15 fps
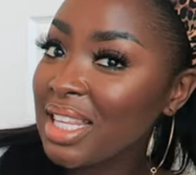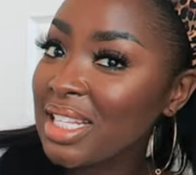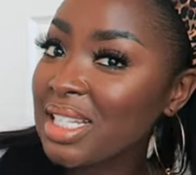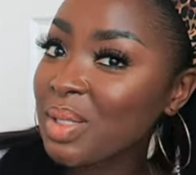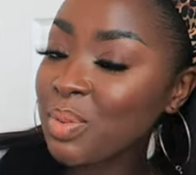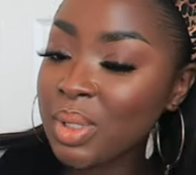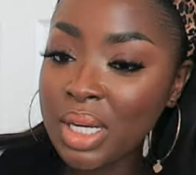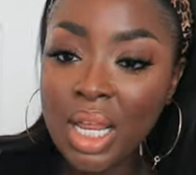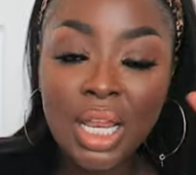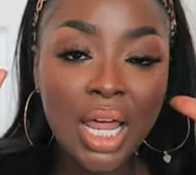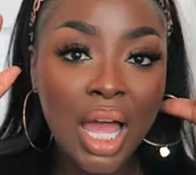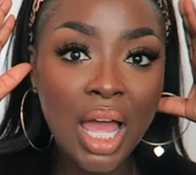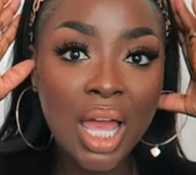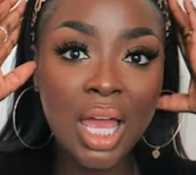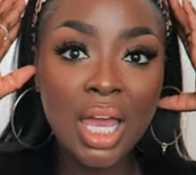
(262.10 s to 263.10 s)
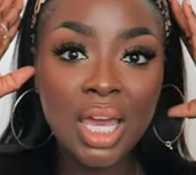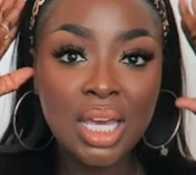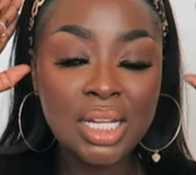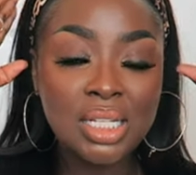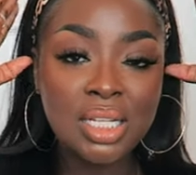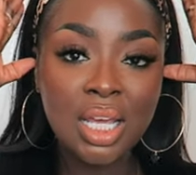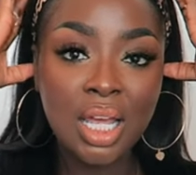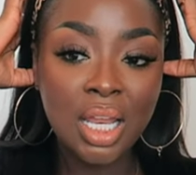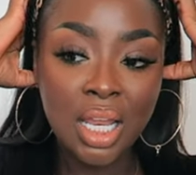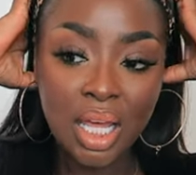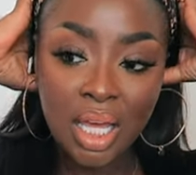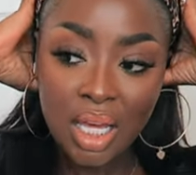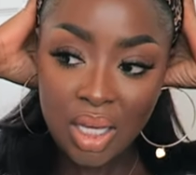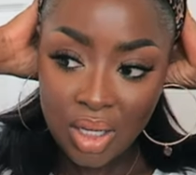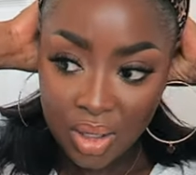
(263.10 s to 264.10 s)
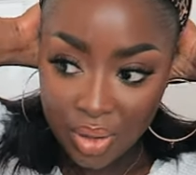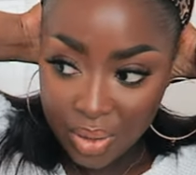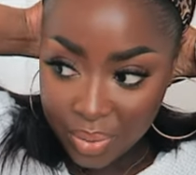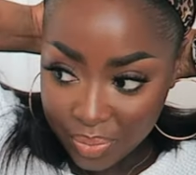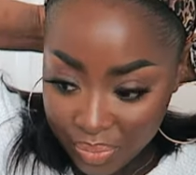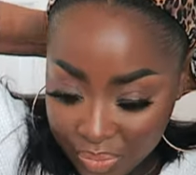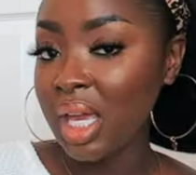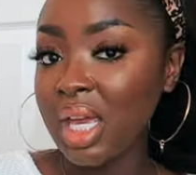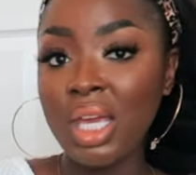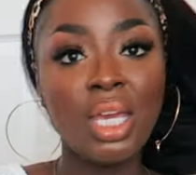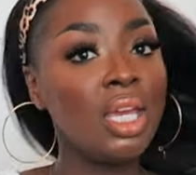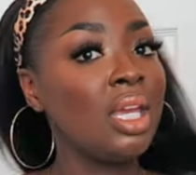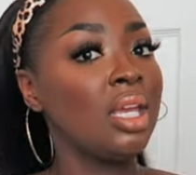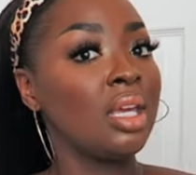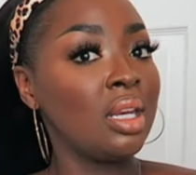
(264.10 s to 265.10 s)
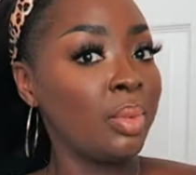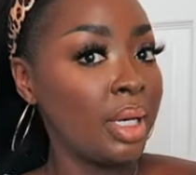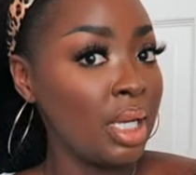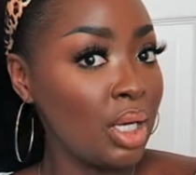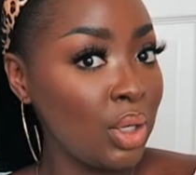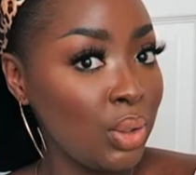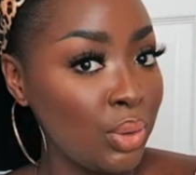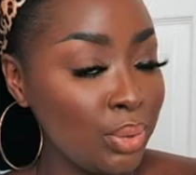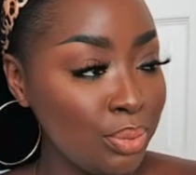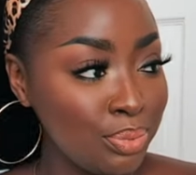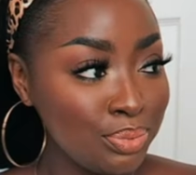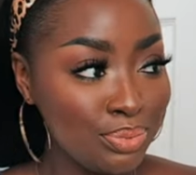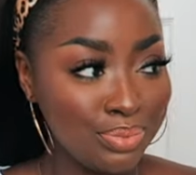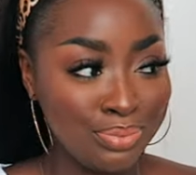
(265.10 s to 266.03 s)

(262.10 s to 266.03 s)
this one a lot. Hello. Hi, anybody at home?